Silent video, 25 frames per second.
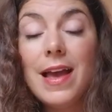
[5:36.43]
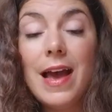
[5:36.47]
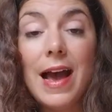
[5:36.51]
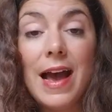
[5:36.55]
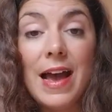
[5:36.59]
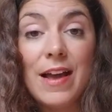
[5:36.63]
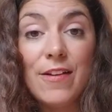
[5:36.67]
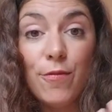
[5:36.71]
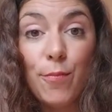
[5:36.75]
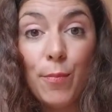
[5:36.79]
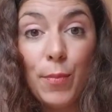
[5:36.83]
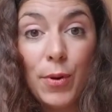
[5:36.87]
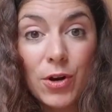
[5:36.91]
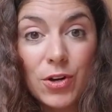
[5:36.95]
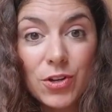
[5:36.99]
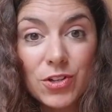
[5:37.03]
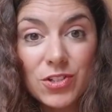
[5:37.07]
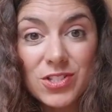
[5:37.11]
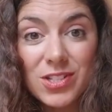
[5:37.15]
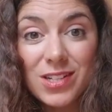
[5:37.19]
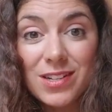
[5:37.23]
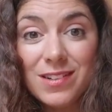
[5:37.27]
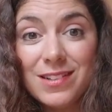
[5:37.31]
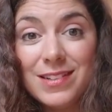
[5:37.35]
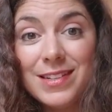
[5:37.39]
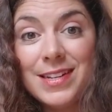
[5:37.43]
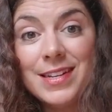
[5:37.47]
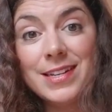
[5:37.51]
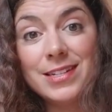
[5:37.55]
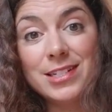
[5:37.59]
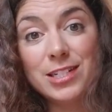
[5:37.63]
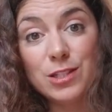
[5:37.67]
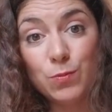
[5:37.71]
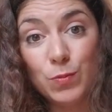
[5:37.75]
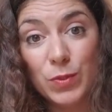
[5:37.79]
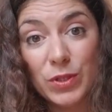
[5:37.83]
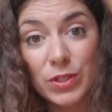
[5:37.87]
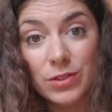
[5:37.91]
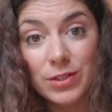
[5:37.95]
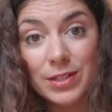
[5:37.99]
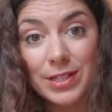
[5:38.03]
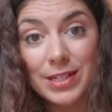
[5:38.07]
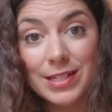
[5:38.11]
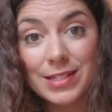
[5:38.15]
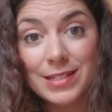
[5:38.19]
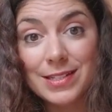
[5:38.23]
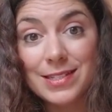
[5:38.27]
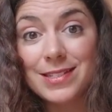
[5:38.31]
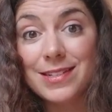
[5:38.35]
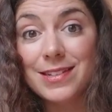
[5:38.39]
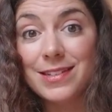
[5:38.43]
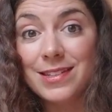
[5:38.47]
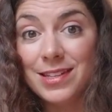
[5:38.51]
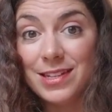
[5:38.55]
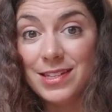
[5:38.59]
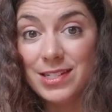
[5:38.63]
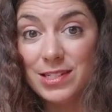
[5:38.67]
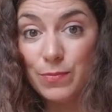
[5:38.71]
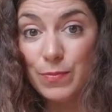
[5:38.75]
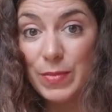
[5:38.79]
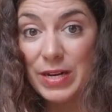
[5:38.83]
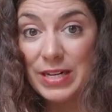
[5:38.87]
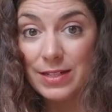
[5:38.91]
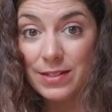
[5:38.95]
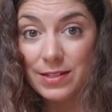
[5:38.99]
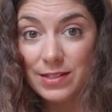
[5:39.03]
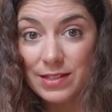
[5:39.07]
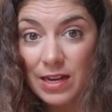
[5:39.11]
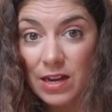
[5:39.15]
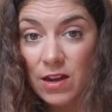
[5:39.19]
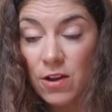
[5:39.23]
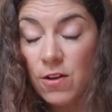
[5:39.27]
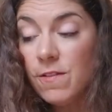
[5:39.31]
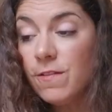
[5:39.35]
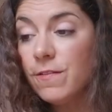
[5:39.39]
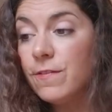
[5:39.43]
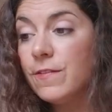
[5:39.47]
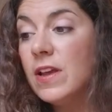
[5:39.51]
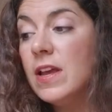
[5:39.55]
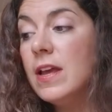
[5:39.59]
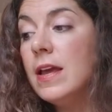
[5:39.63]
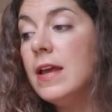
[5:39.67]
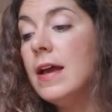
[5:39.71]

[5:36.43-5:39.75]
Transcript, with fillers: I've personally experienced this myself.